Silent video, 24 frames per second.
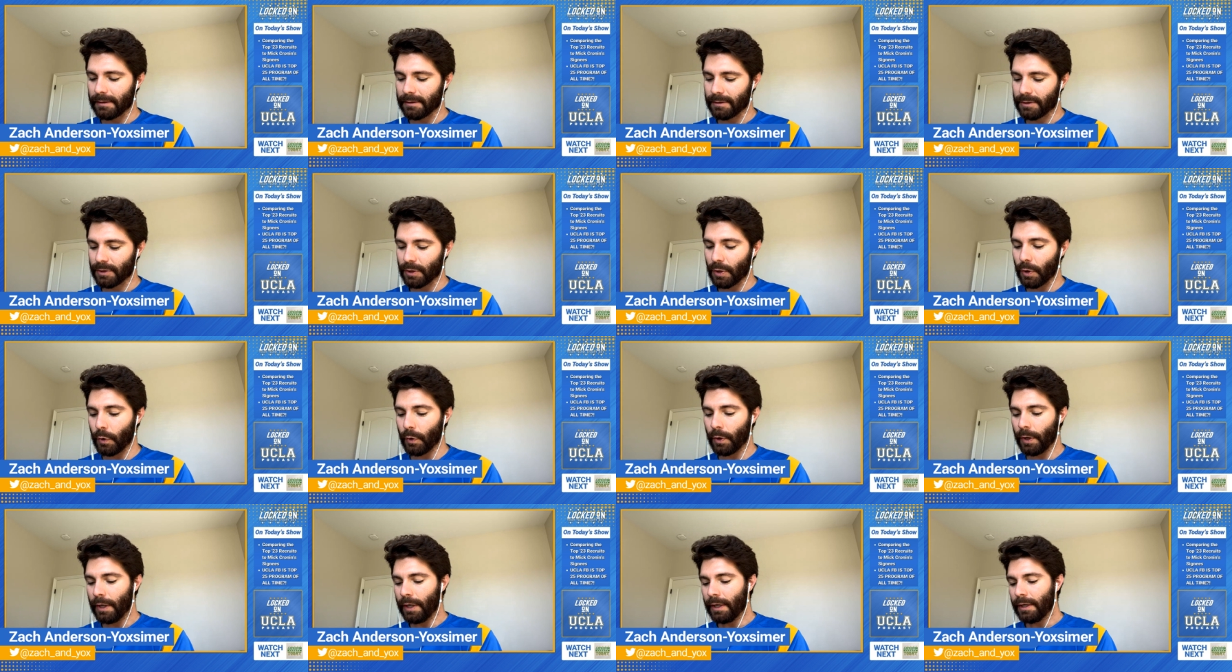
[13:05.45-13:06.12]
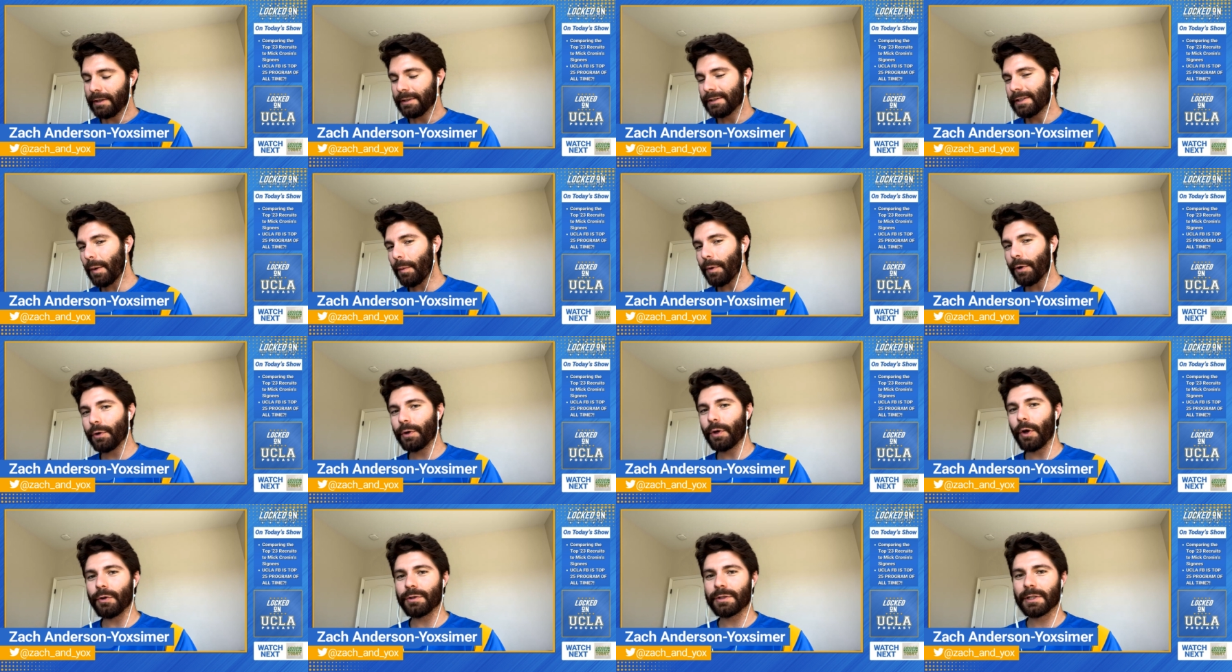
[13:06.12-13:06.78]
So someone who
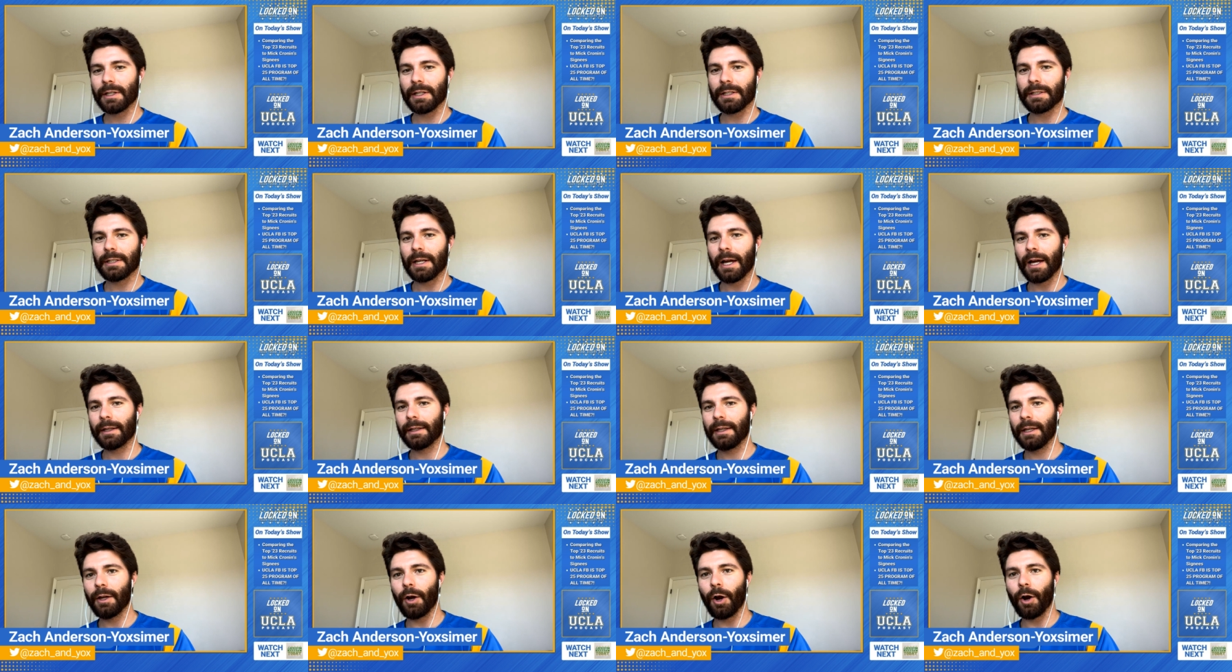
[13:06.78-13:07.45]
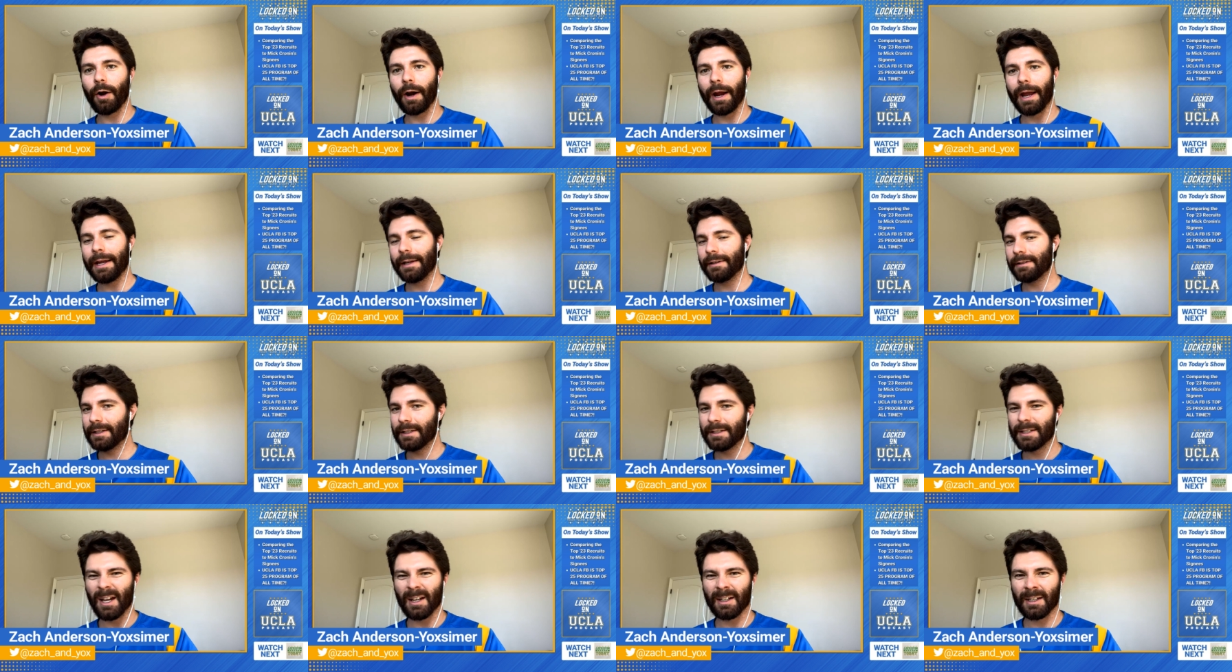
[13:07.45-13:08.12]
goes to Kentucky, all right,
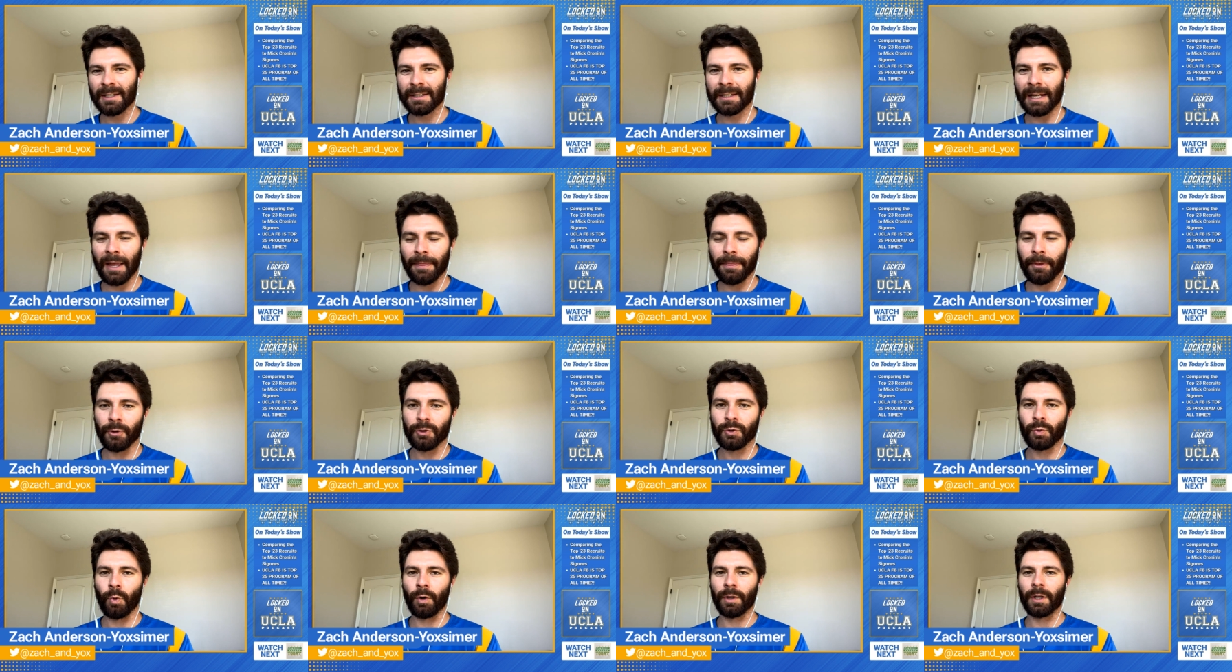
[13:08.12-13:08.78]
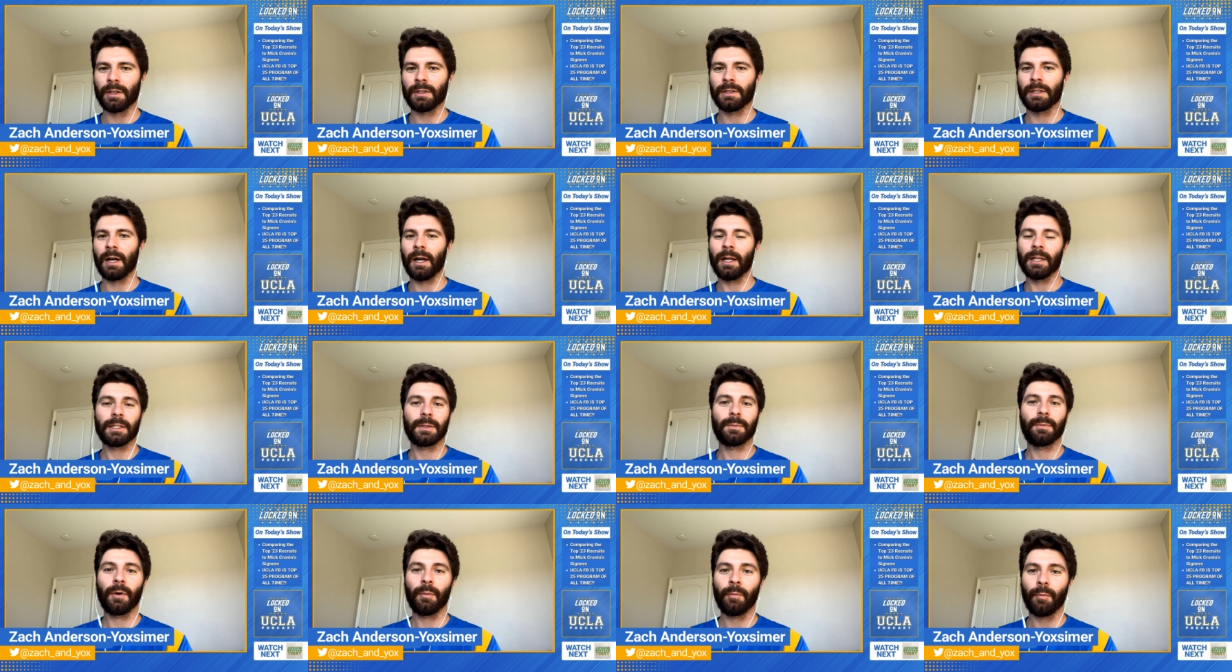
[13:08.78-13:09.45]
Kentucky's got those one and
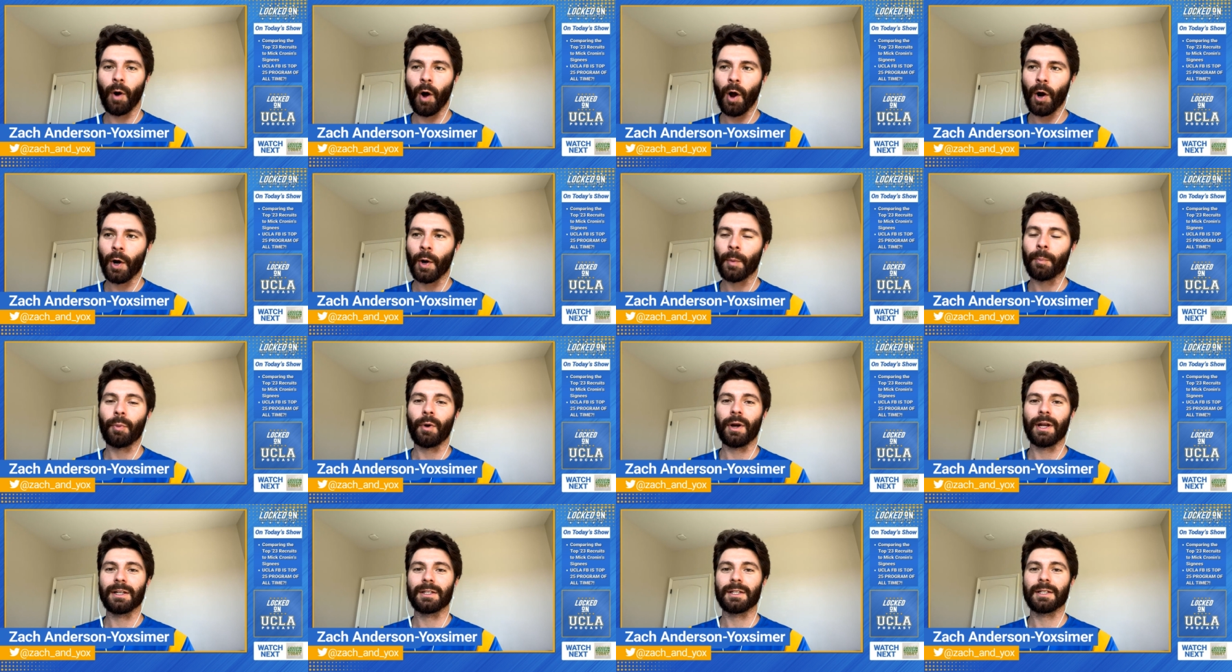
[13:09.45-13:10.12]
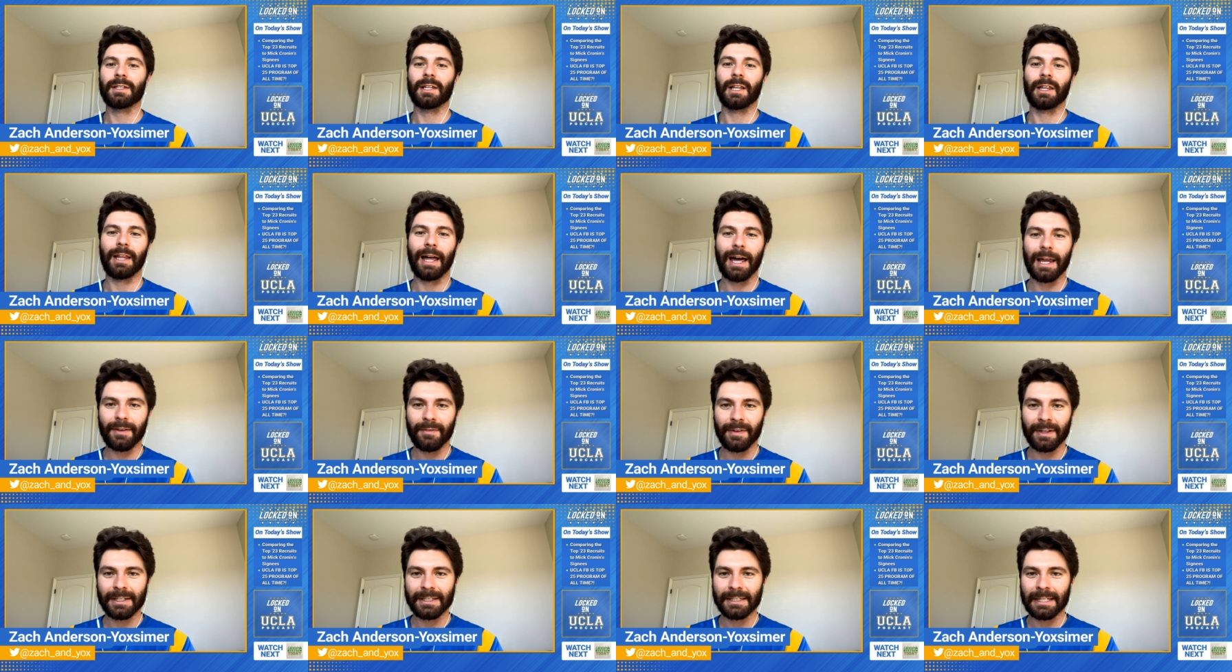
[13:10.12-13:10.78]
duns, but Mara brings us a lot
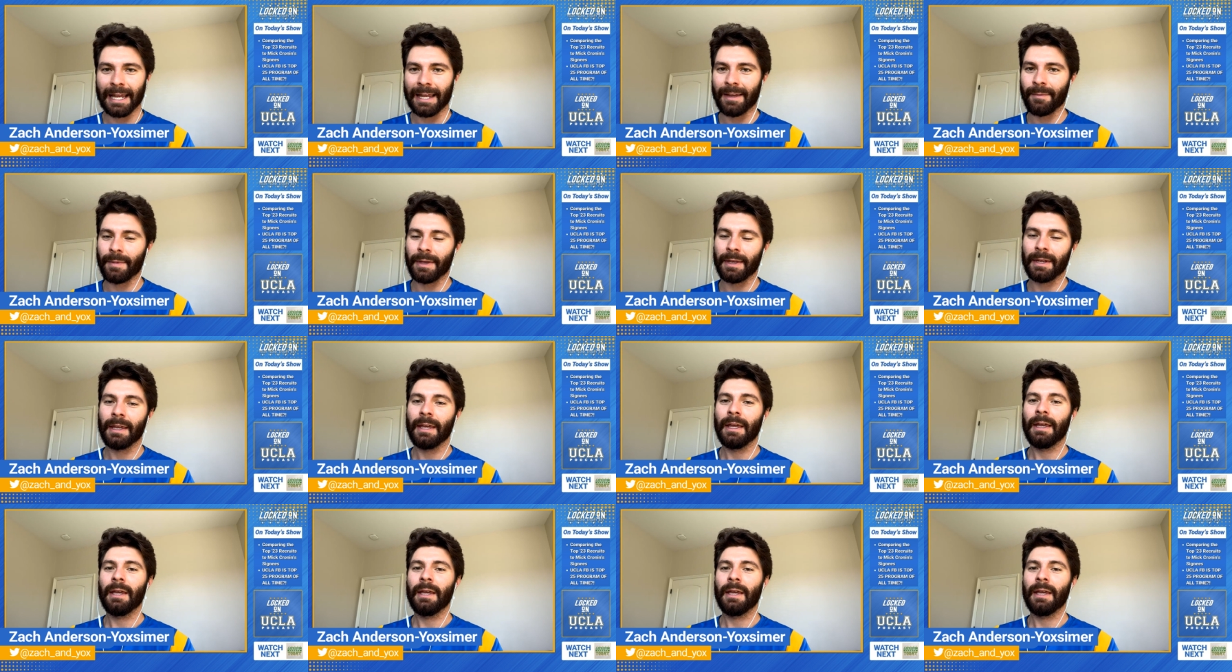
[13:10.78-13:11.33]
of excitement.